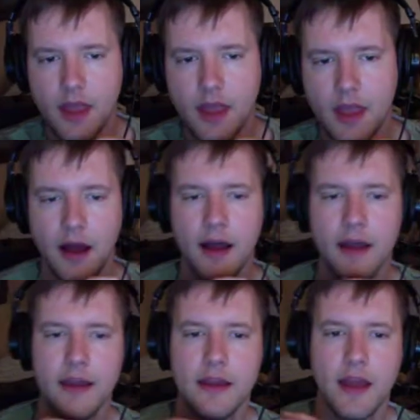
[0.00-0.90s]

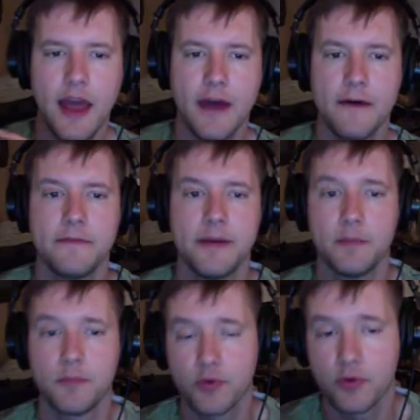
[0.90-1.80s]
I have
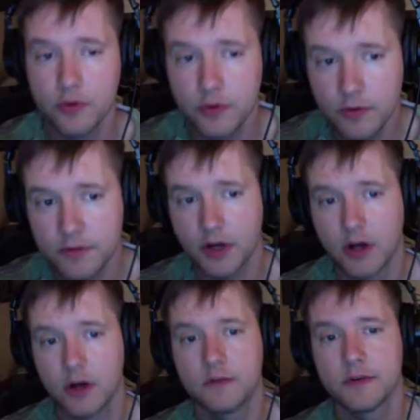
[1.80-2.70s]
improved
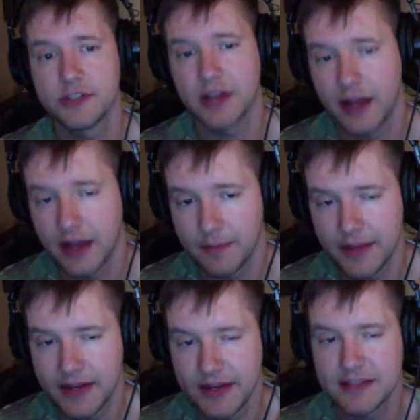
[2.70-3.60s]
over time,
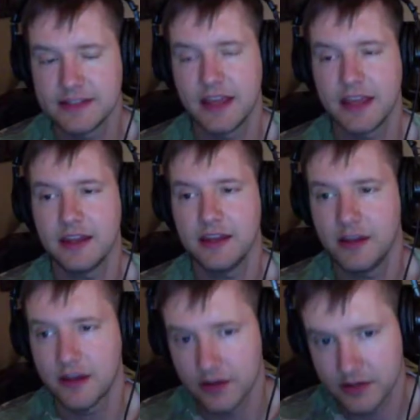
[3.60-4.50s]
and it has taken
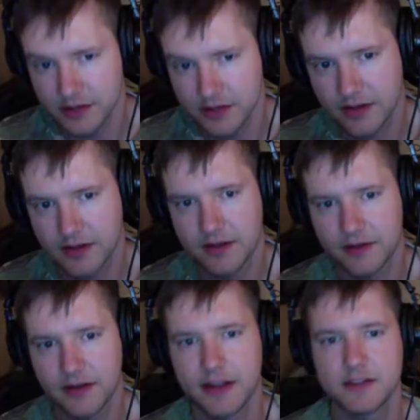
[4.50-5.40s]
years,
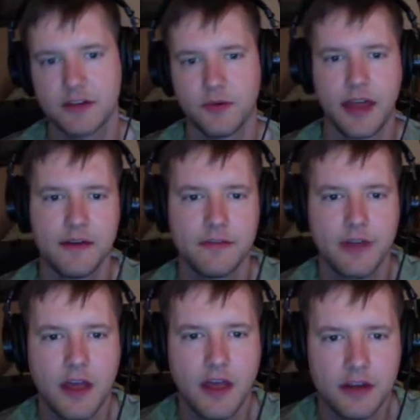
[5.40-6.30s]
right? So we have
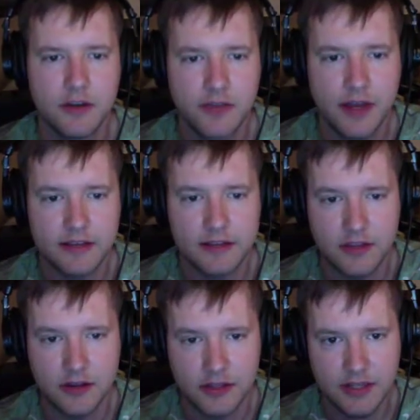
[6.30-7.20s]

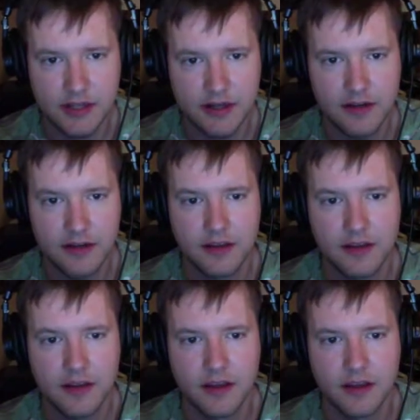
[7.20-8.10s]
2013,
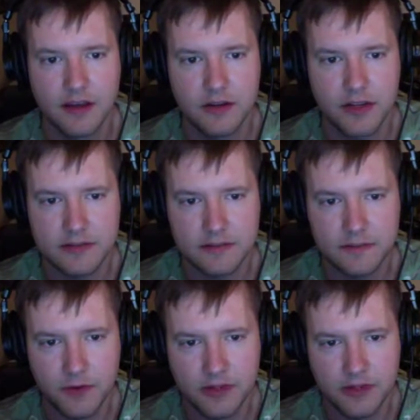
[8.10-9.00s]

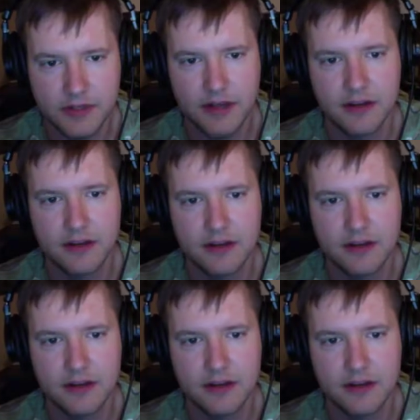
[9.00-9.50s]
2014,